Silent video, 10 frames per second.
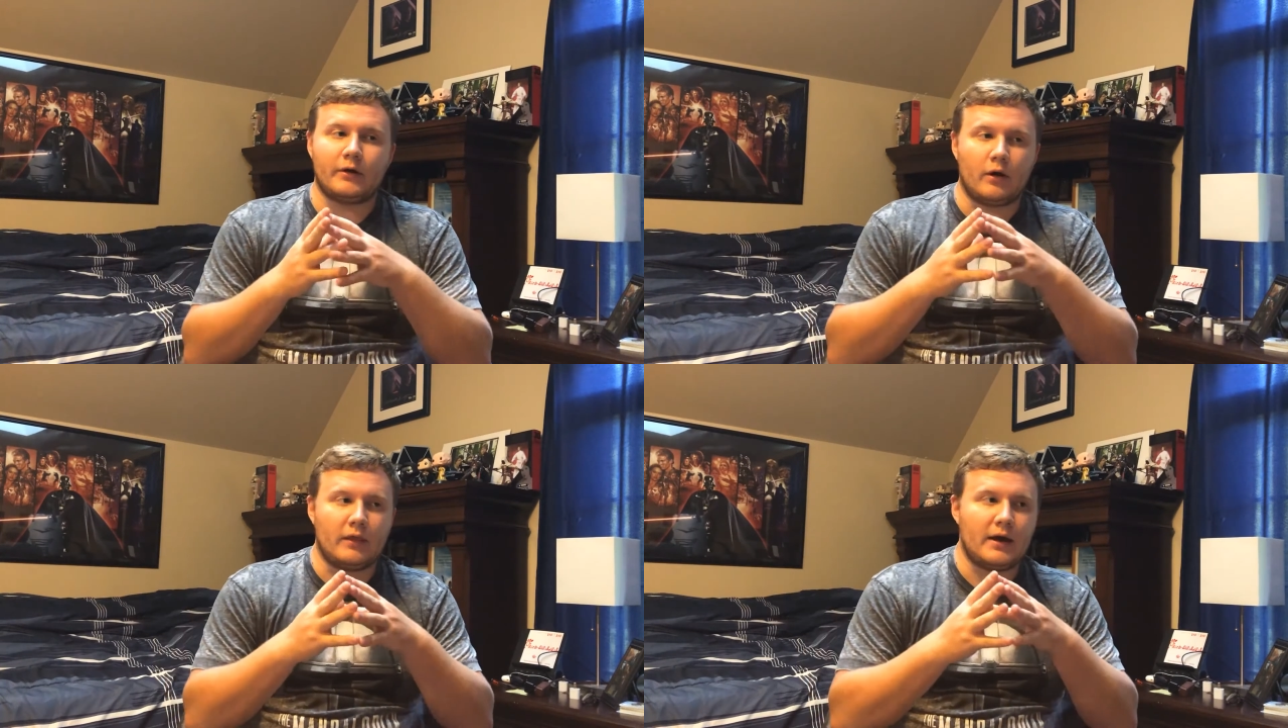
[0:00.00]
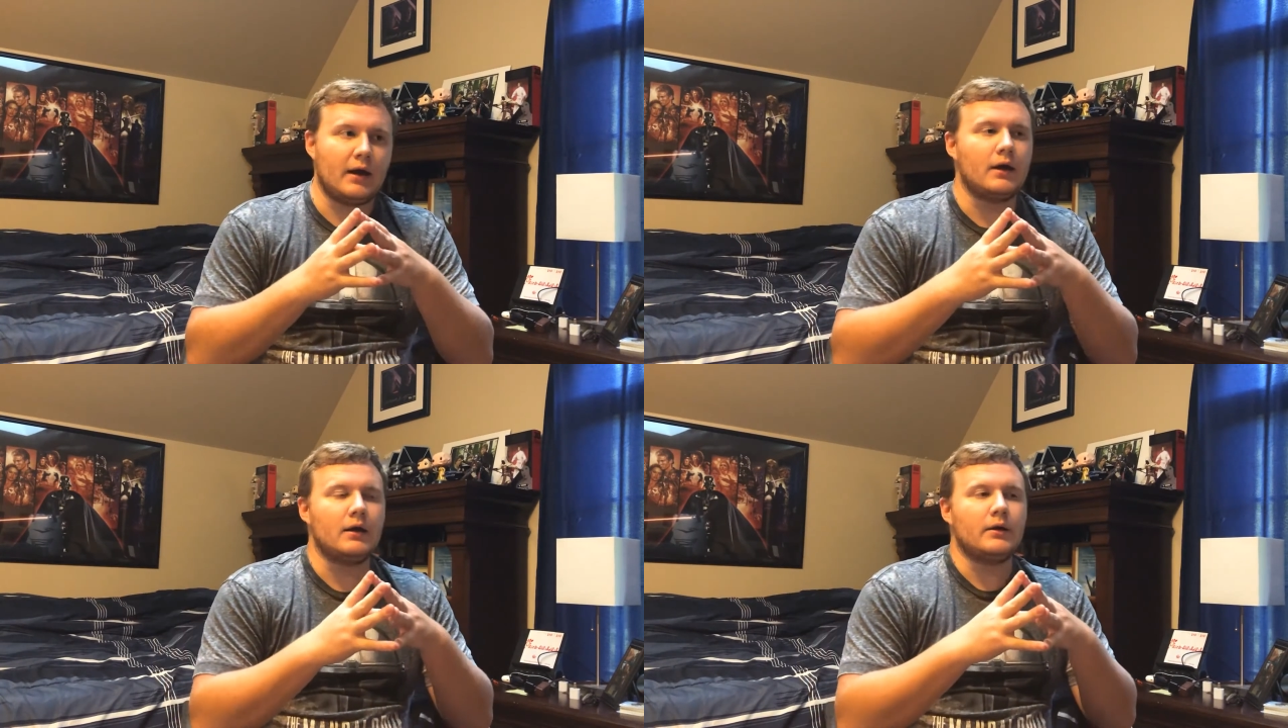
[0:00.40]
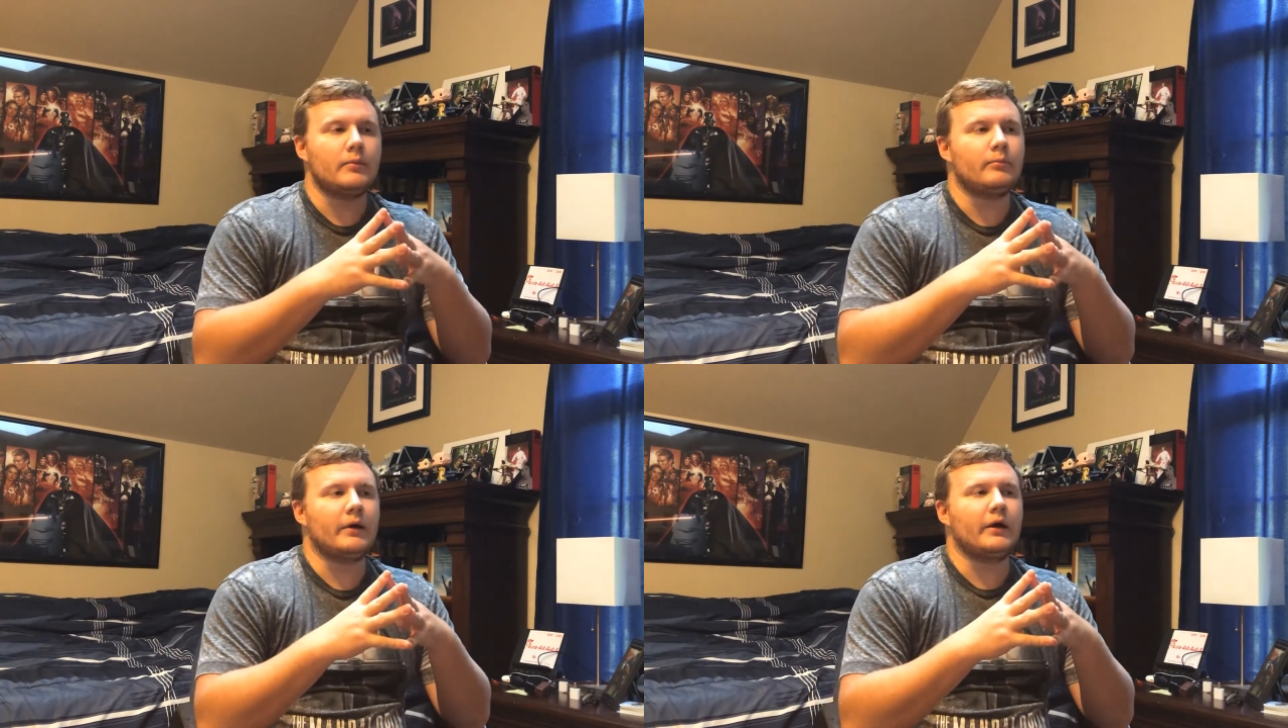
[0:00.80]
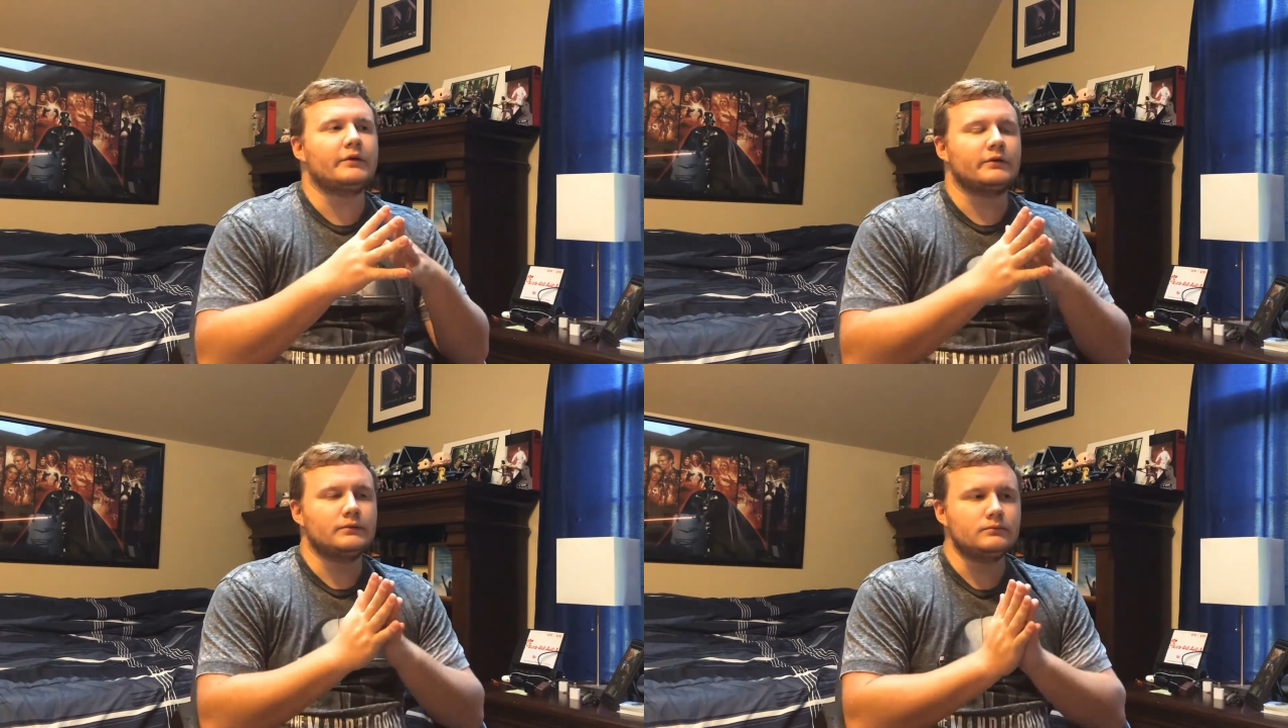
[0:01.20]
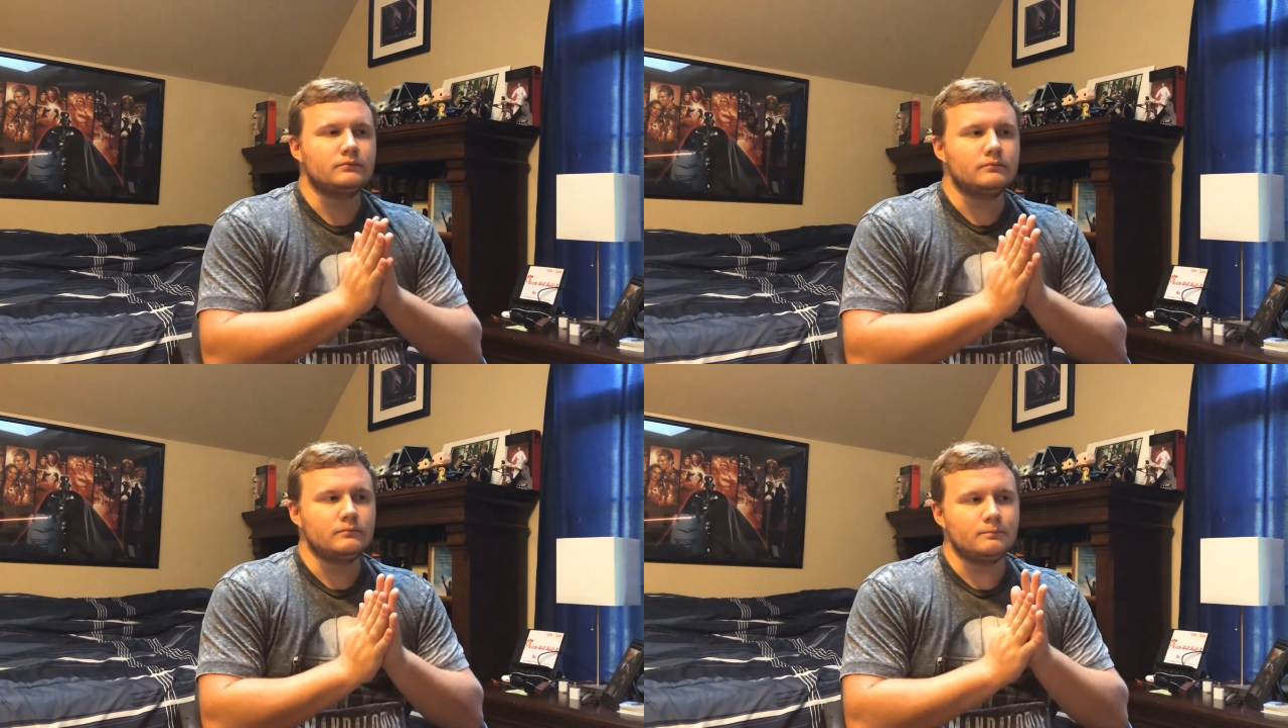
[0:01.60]
on that, but
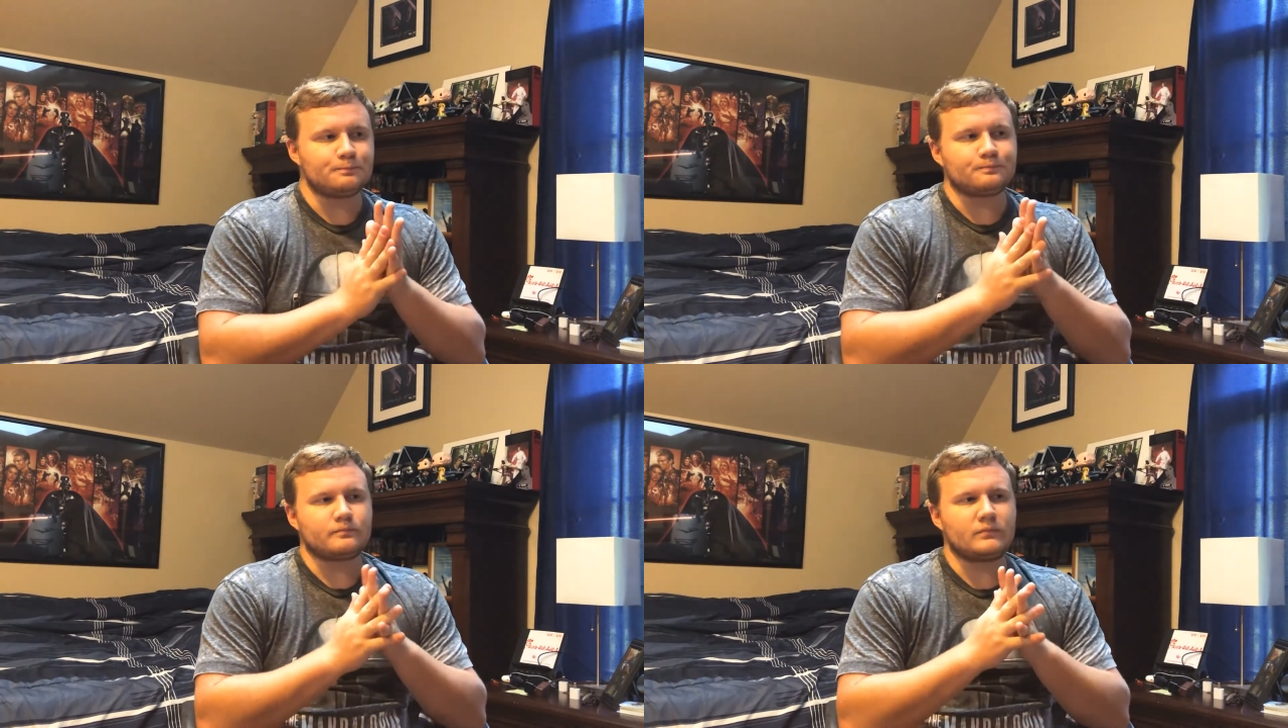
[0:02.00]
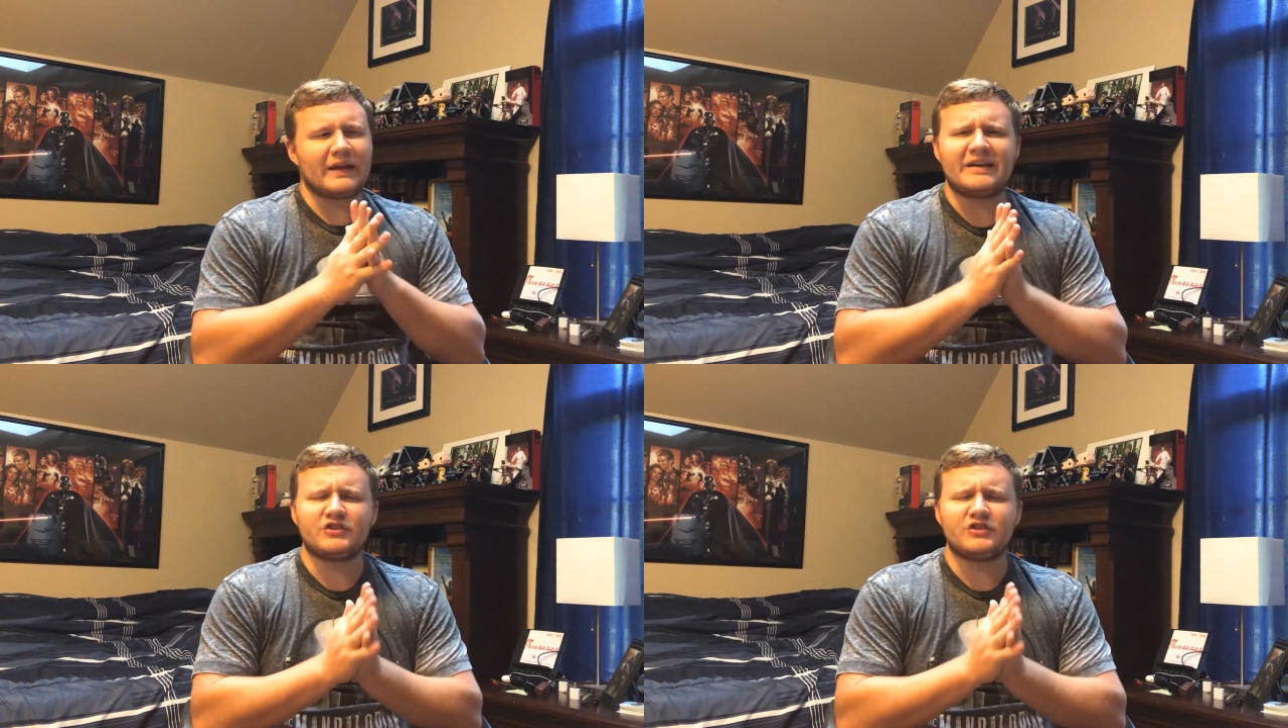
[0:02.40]
it